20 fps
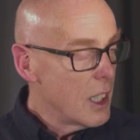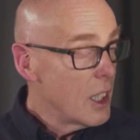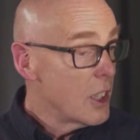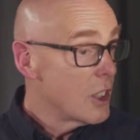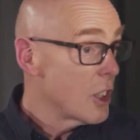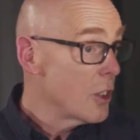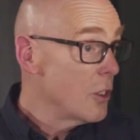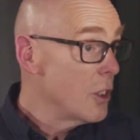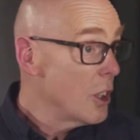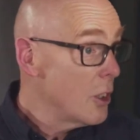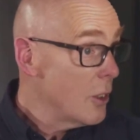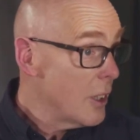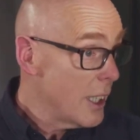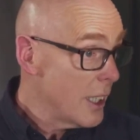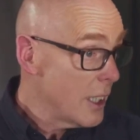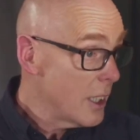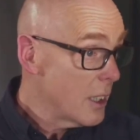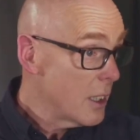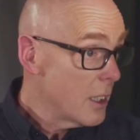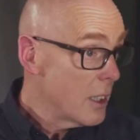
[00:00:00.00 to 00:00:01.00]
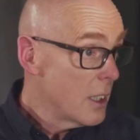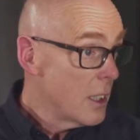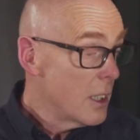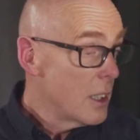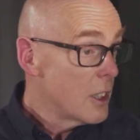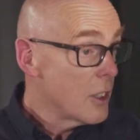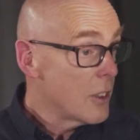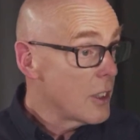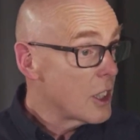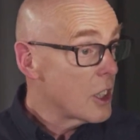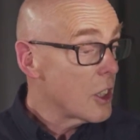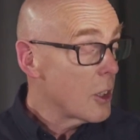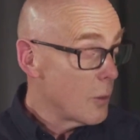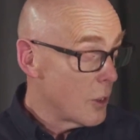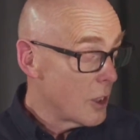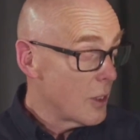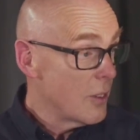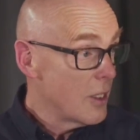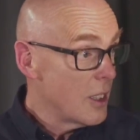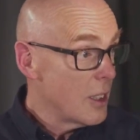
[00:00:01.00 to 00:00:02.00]
So doing
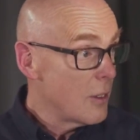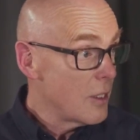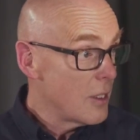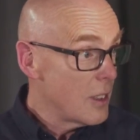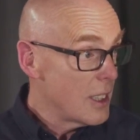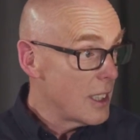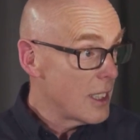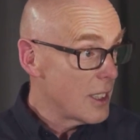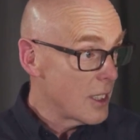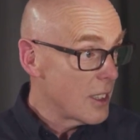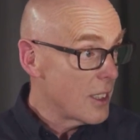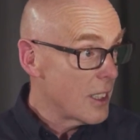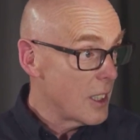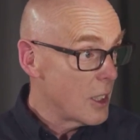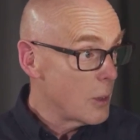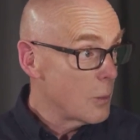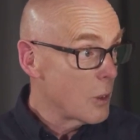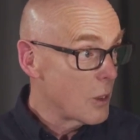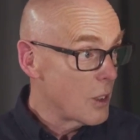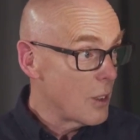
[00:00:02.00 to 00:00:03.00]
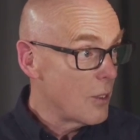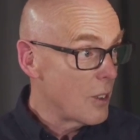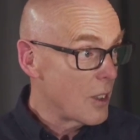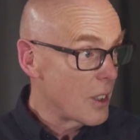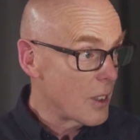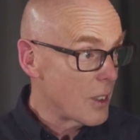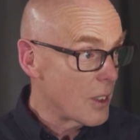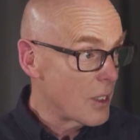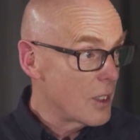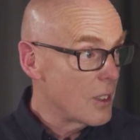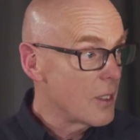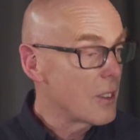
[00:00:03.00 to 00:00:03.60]
type-driven design is more difficult.